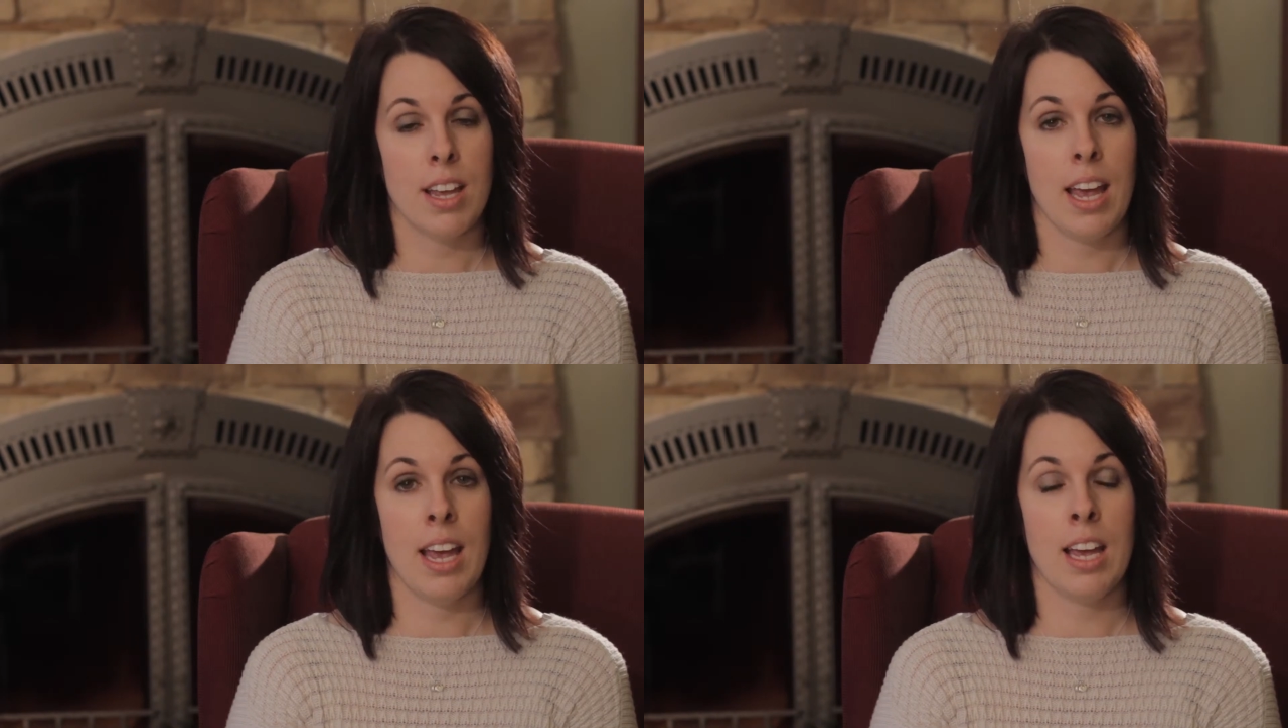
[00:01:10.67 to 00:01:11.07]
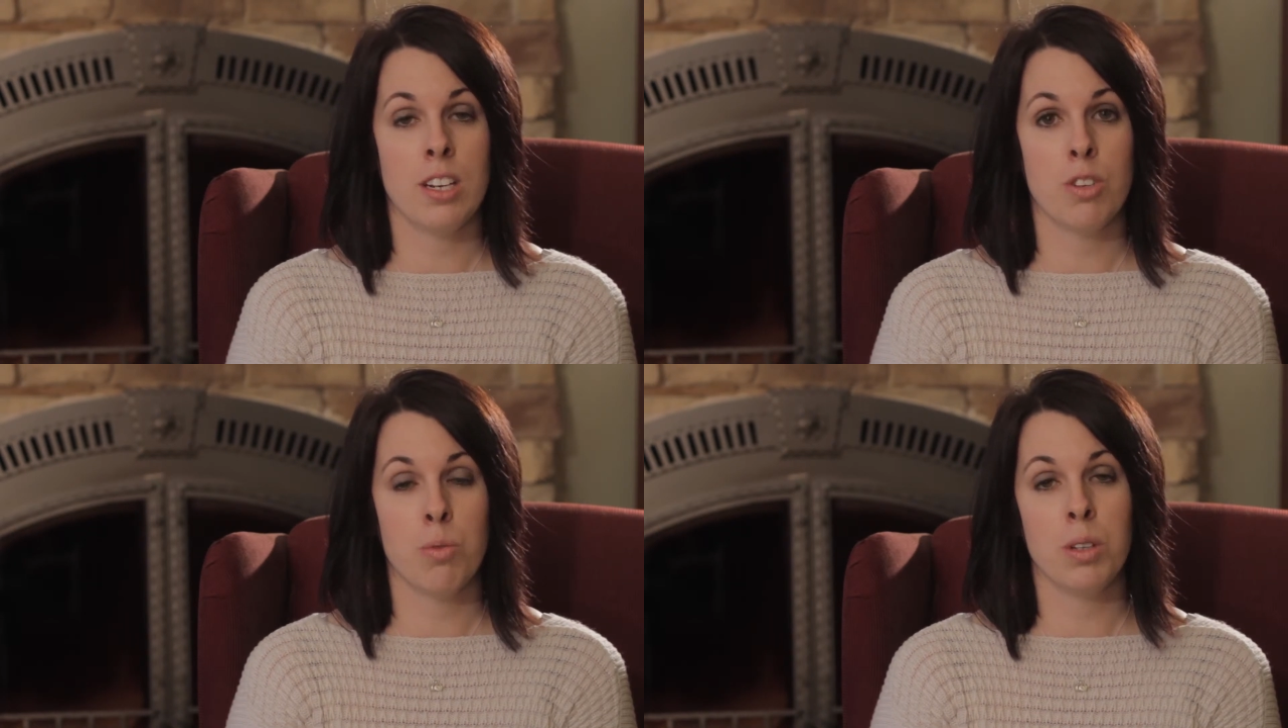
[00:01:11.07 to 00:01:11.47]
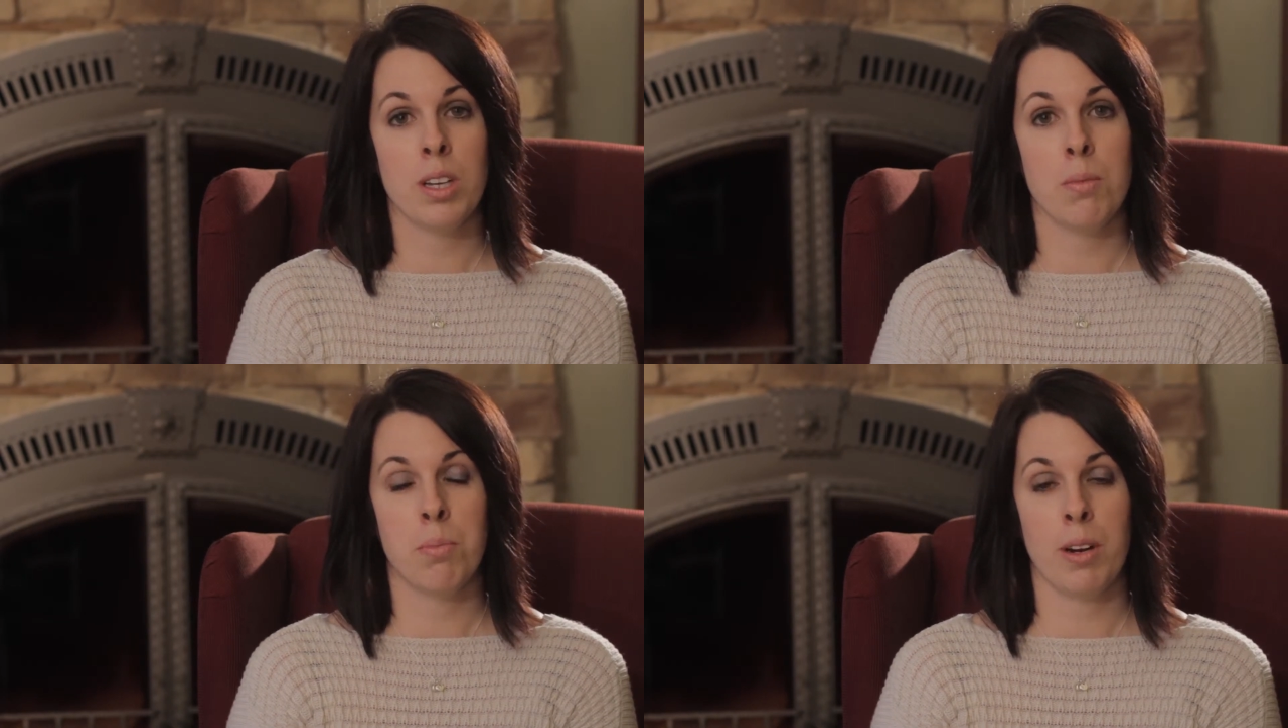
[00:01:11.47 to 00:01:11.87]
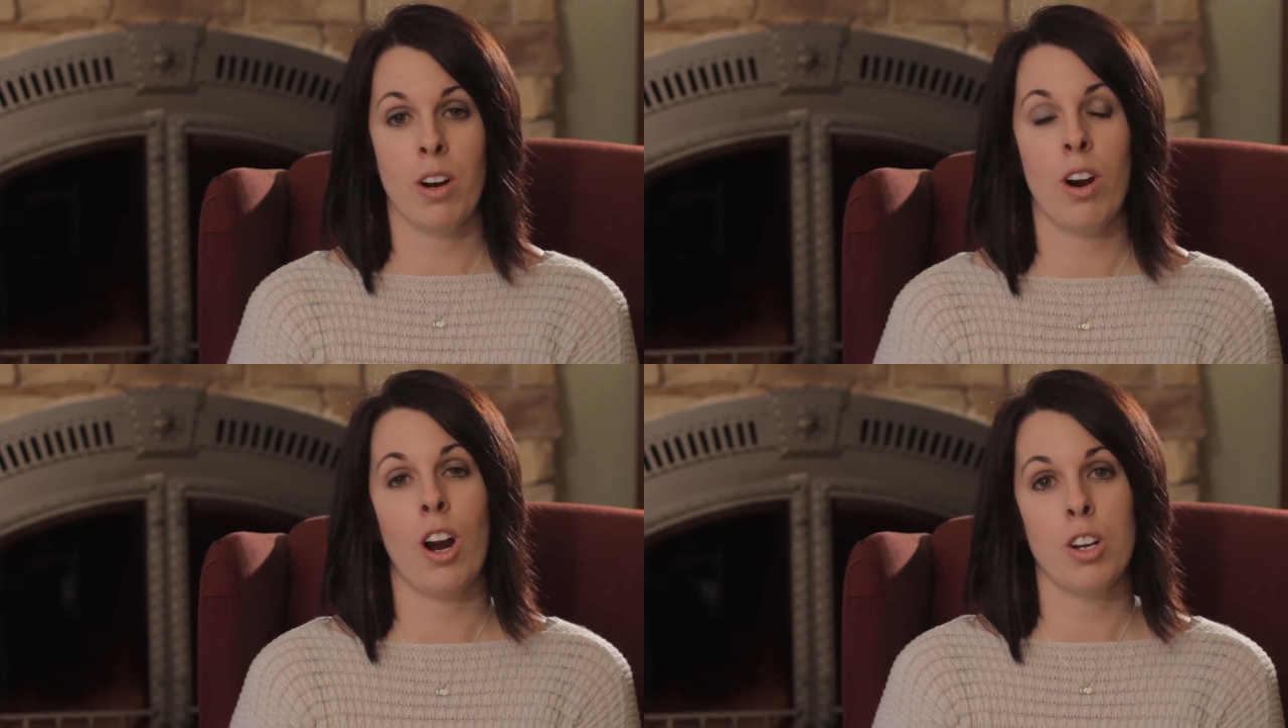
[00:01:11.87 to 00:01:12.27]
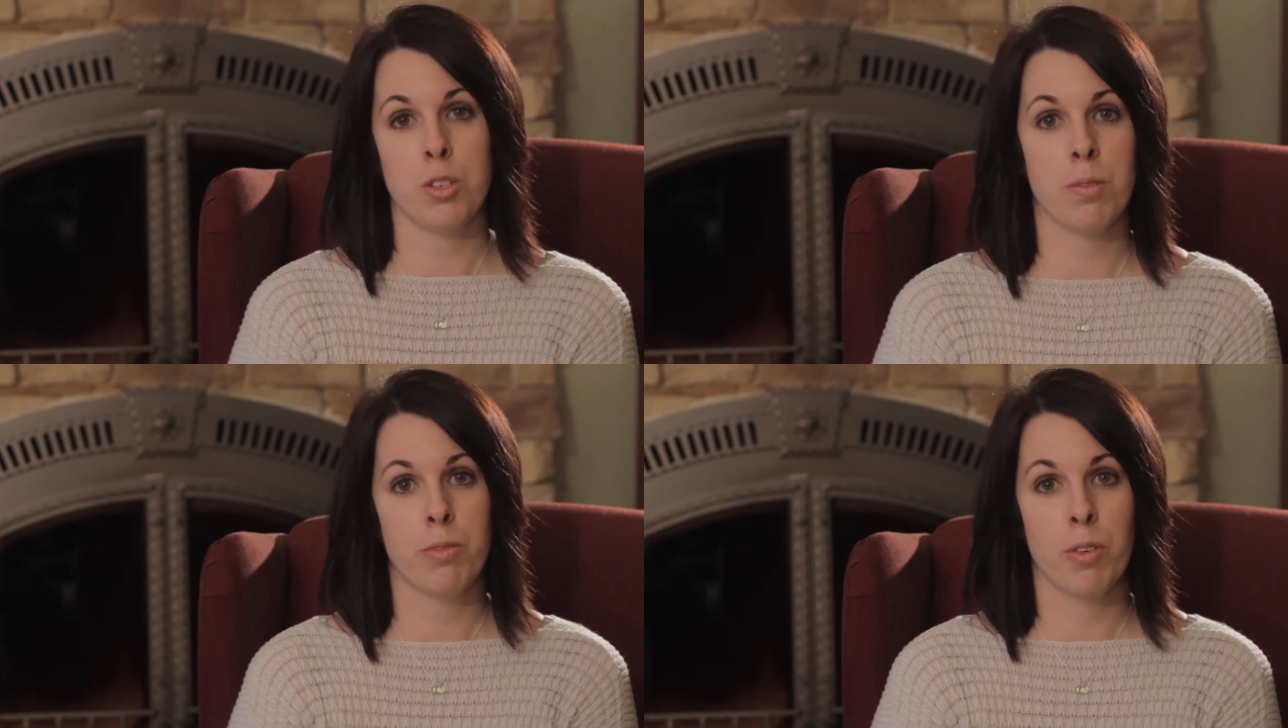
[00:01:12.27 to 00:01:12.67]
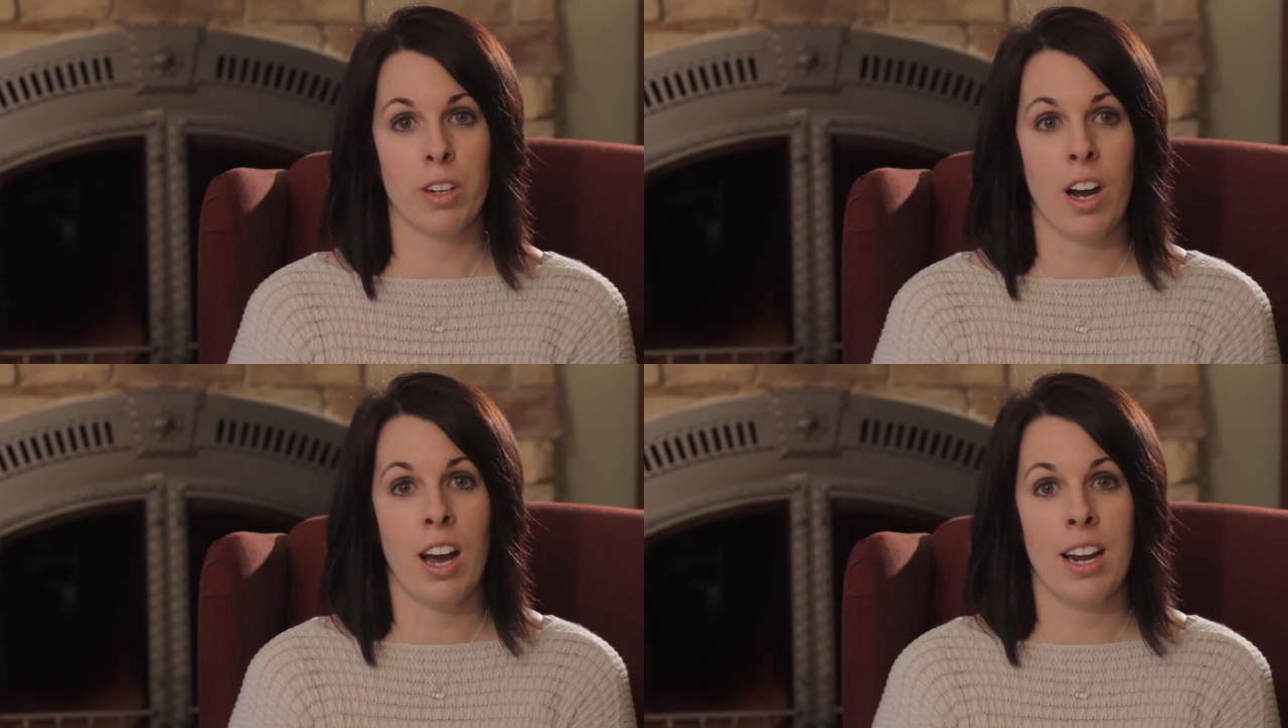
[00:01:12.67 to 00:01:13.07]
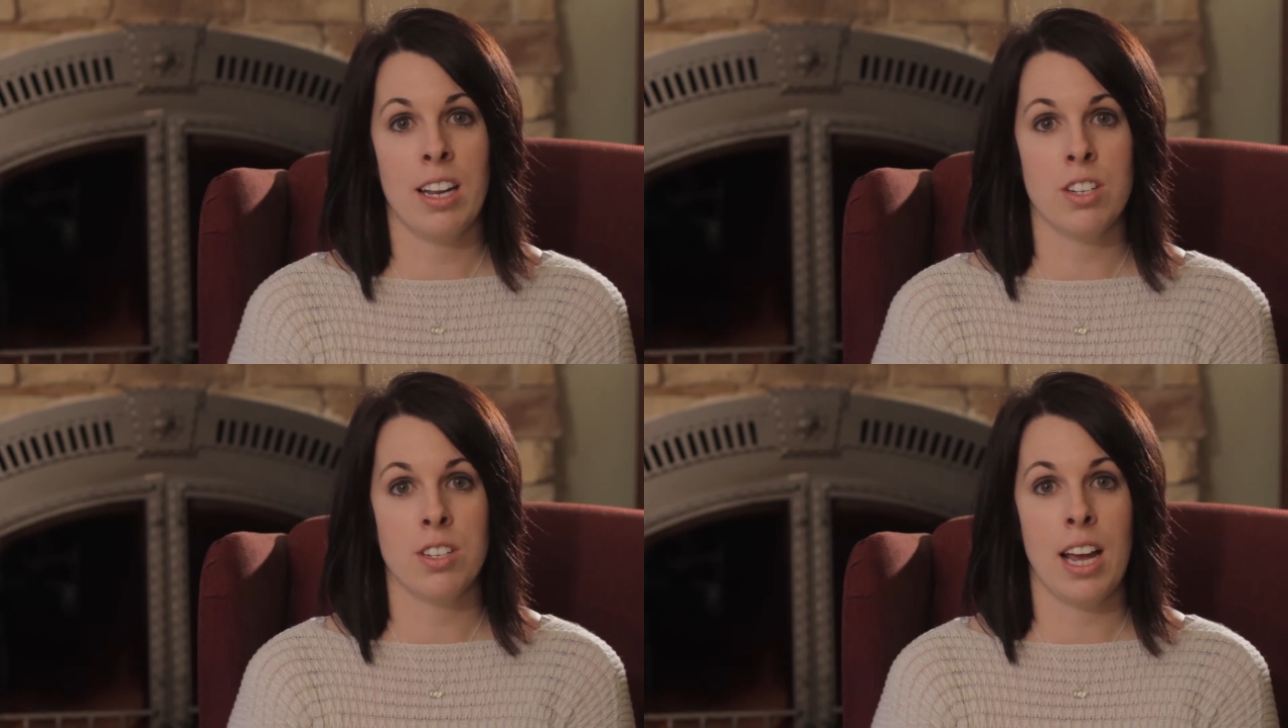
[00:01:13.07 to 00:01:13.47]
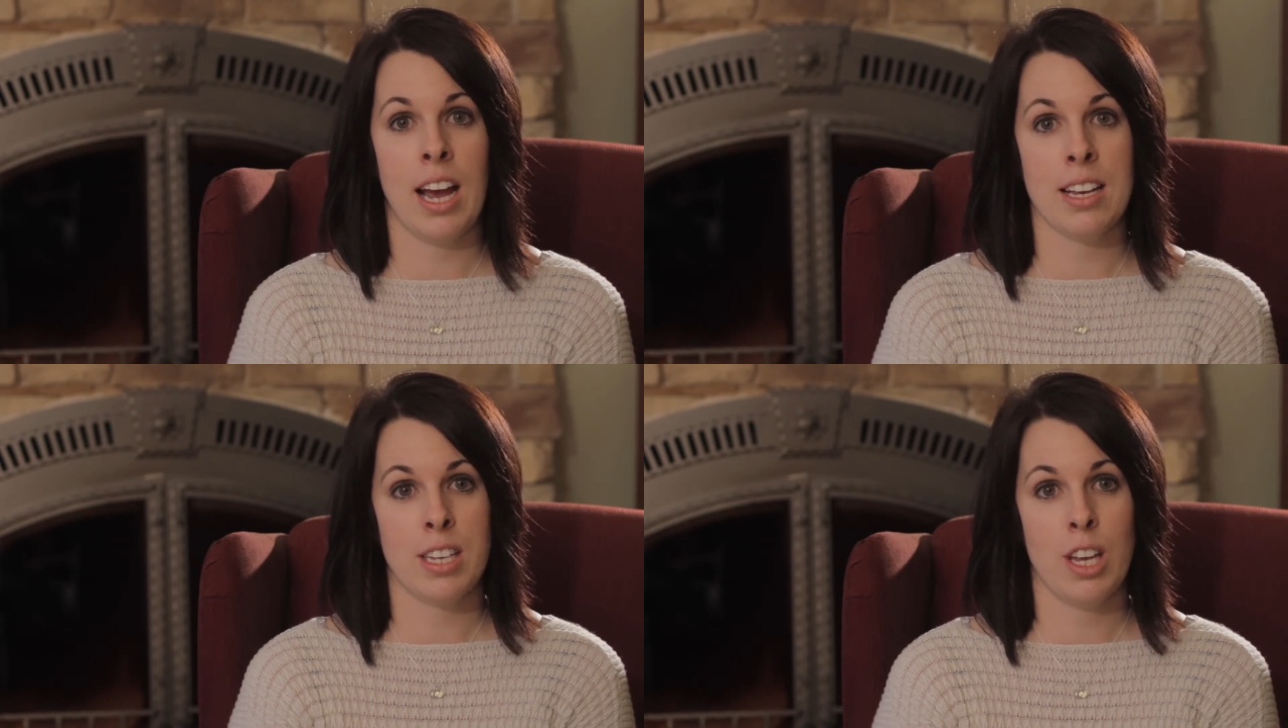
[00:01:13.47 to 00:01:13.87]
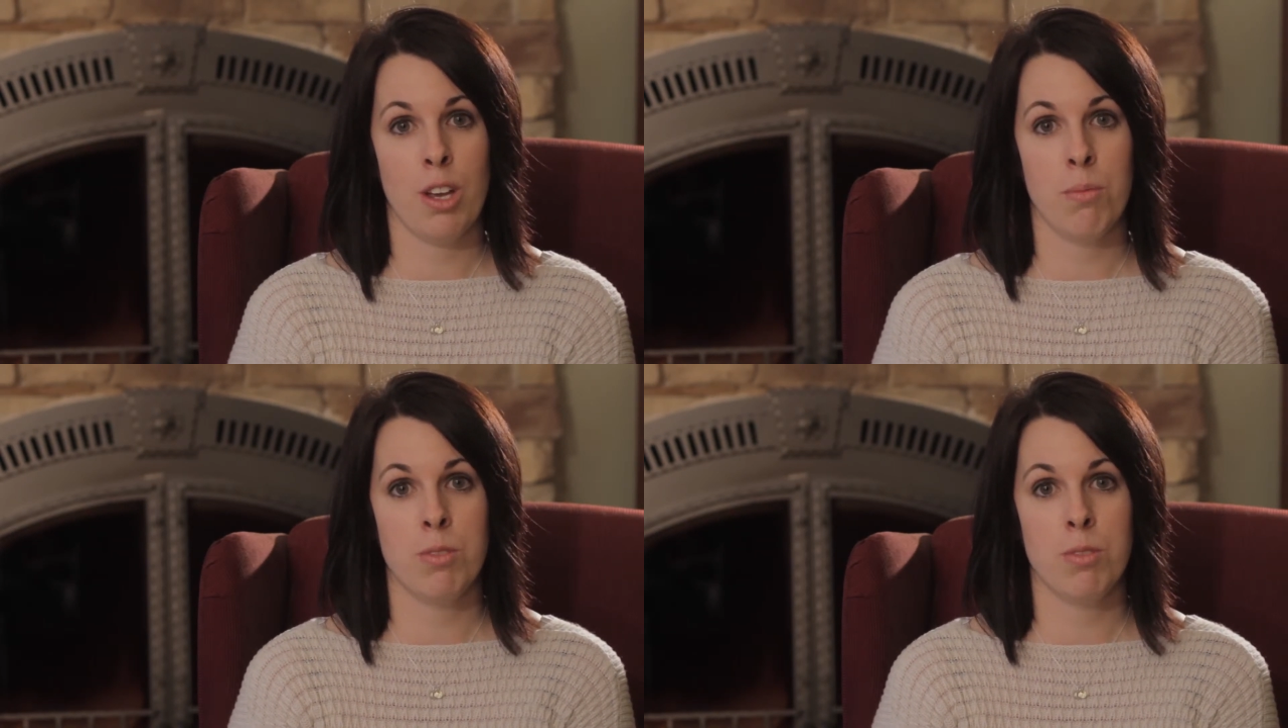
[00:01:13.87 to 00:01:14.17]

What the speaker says: and really bring our hearts before God and just ask Him